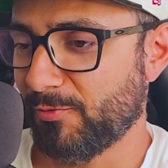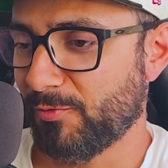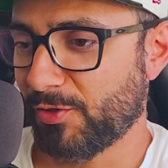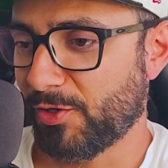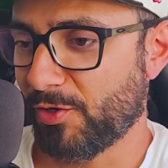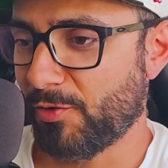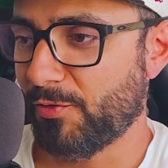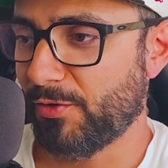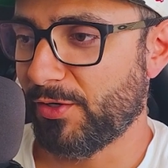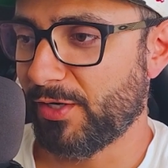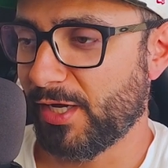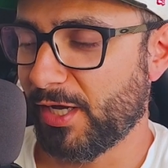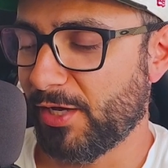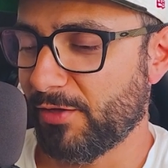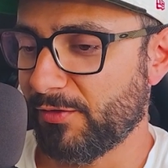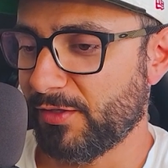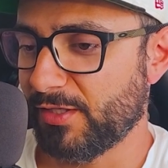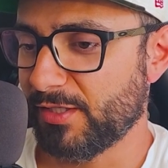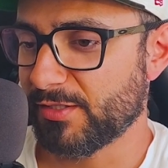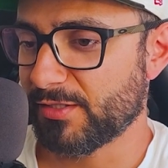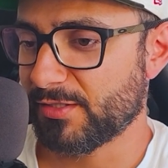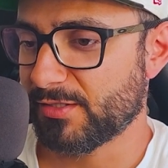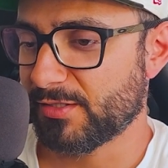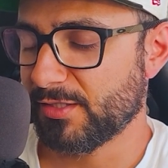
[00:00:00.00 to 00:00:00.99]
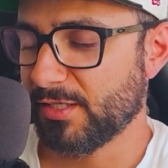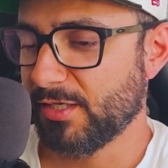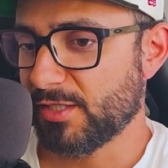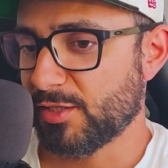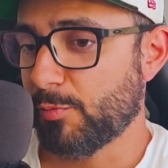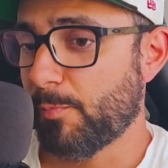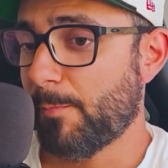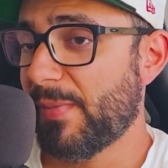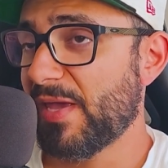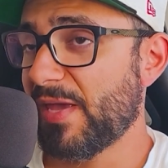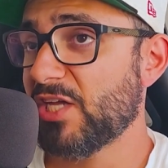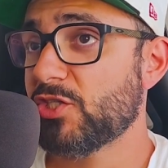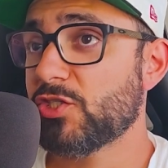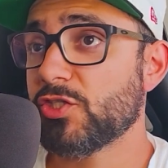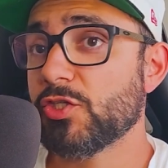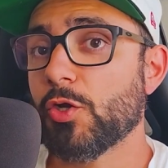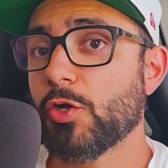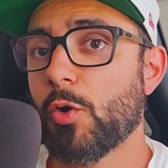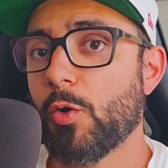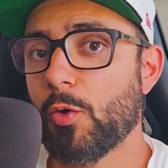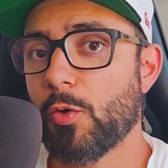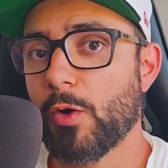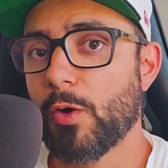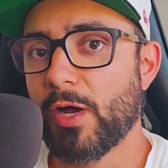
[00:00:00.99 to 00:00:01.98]
we're going down this
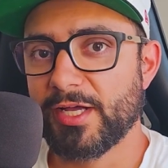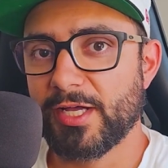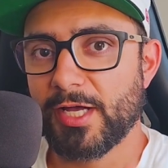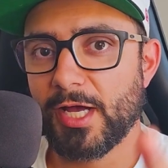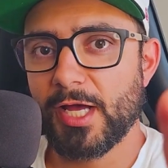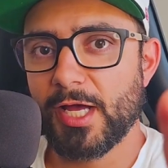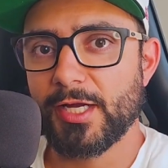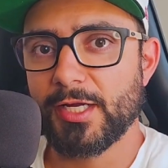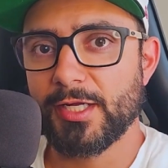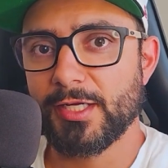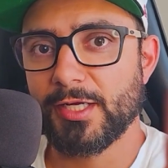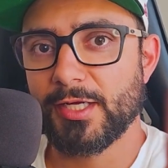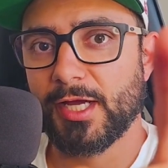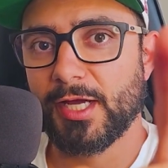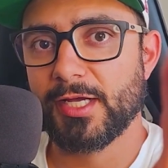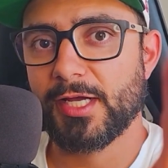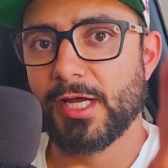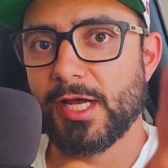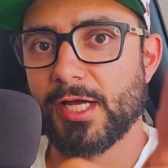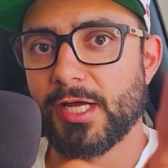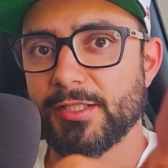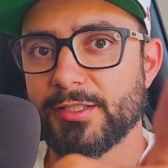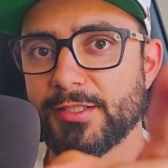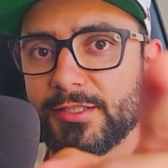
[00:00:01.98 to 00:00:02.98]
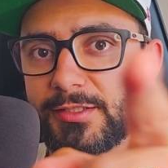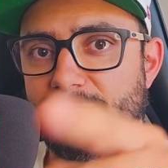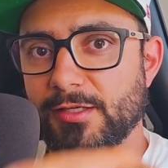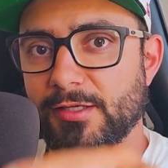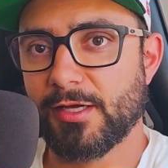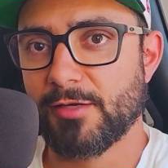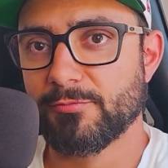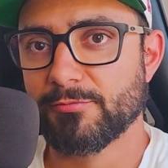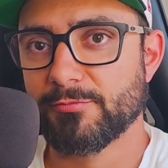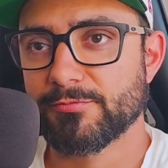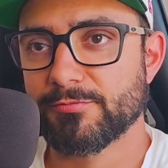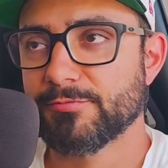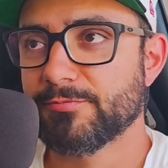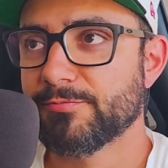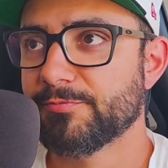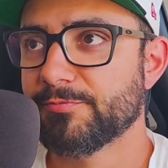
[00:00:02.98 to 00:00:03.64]
pigeonhole. I got it this time.